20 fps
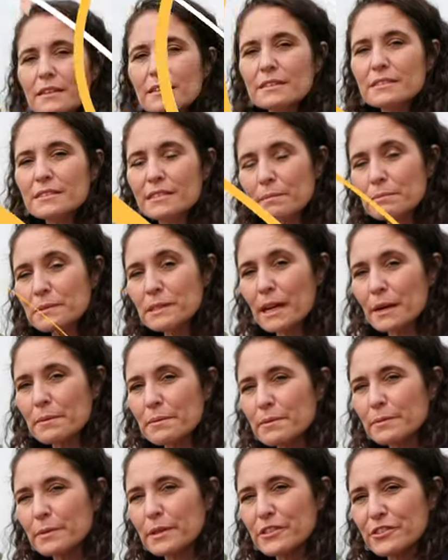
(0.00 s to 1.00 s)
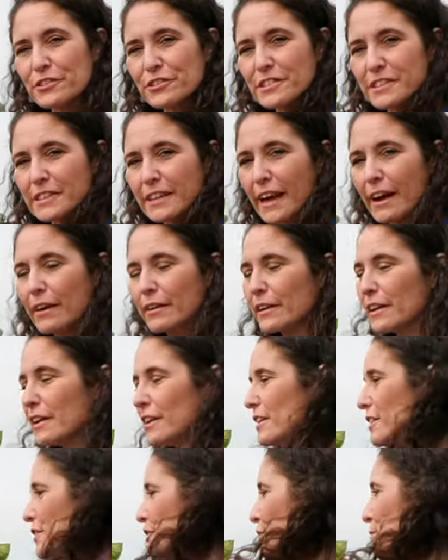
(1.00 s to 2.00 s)
Sometimes when you're
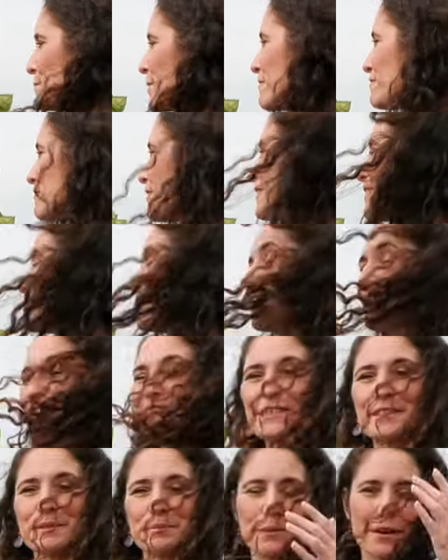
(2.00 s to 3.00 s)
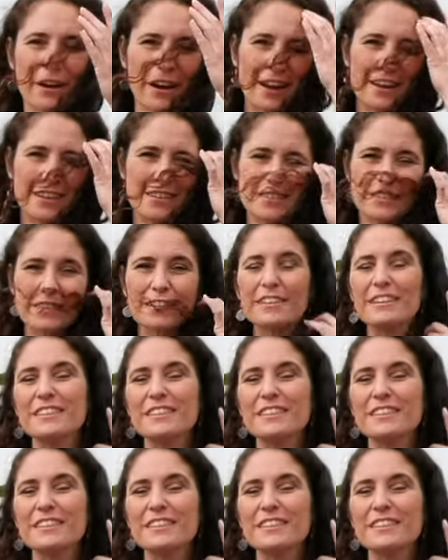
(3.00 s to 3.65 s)
scouting, you may find a nice surprise,